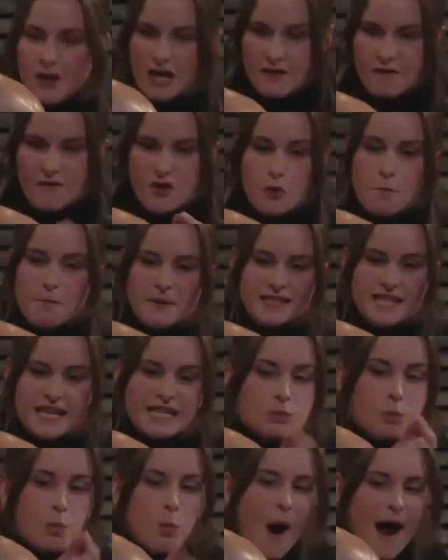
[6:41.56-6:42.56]
And if you
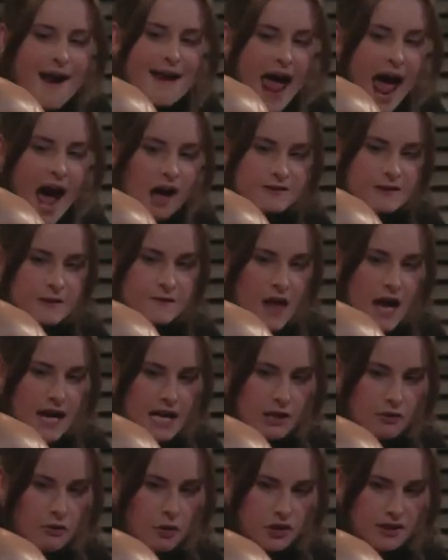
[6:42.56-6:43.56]
possess 1 ounce of that
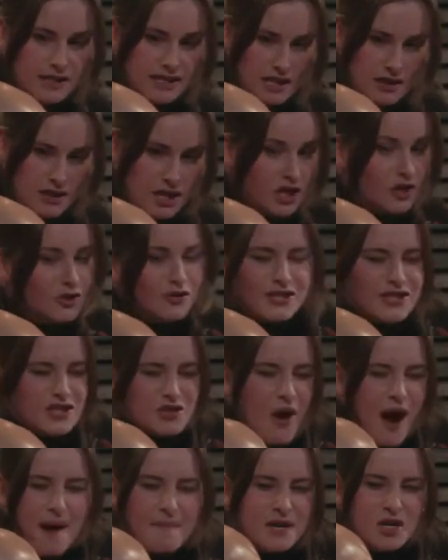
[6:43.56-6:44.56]
inner honesty that you
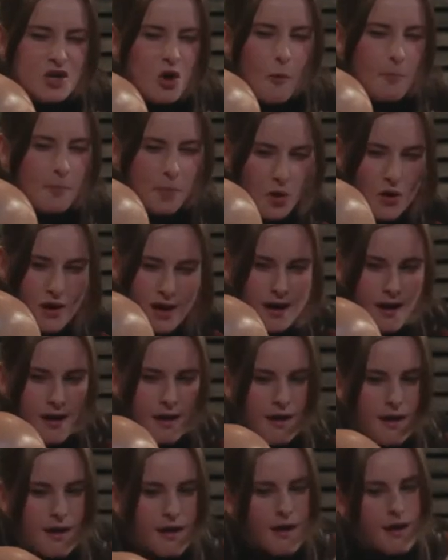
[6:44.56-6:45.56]
describe in your book,
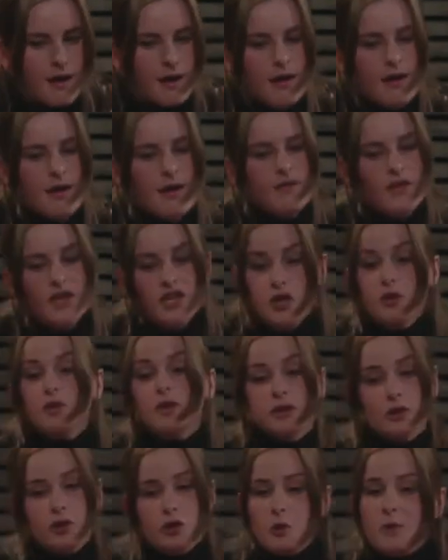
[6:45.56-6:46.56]
then you
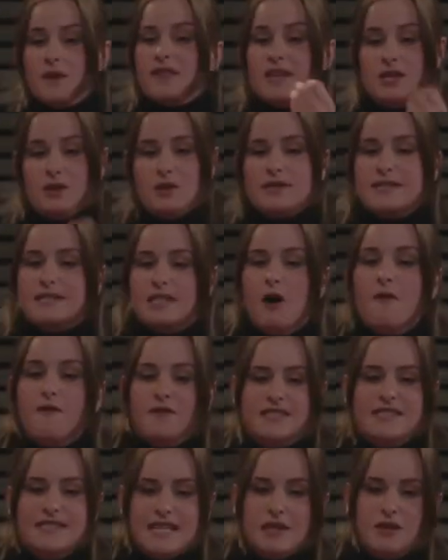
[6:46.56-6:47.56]
can look within yourself
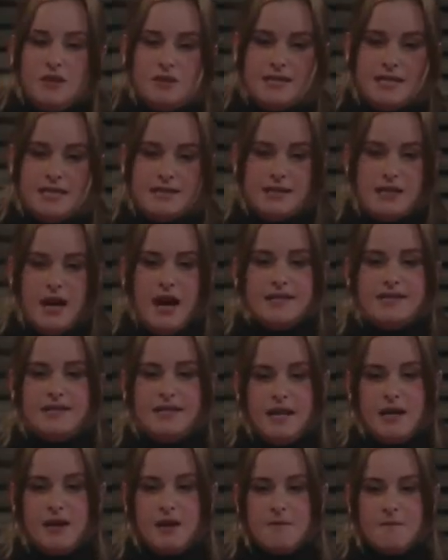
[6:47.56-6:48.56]
and see those things that I
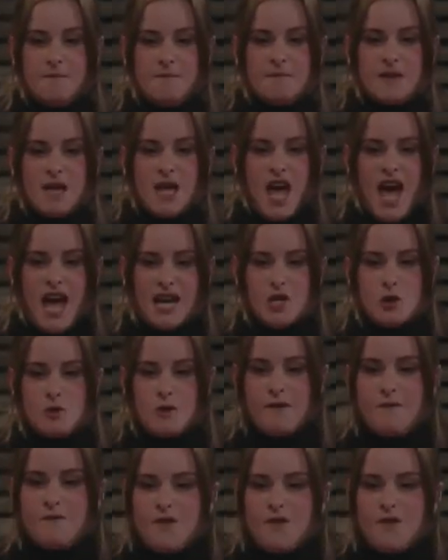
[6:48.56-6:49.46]
see. And you can